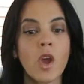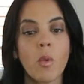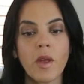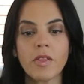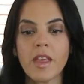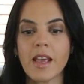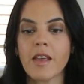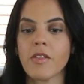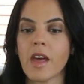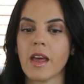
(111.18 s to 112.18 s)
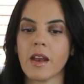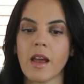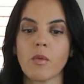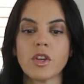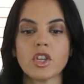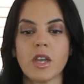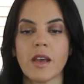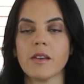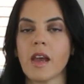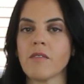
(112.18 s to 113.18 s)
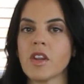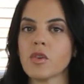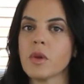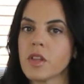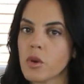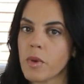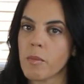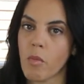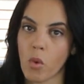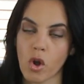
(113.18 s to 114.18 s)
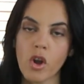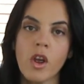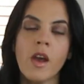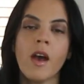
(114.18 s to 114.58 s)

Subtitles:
One thing that I wish she had dived into a little bit more,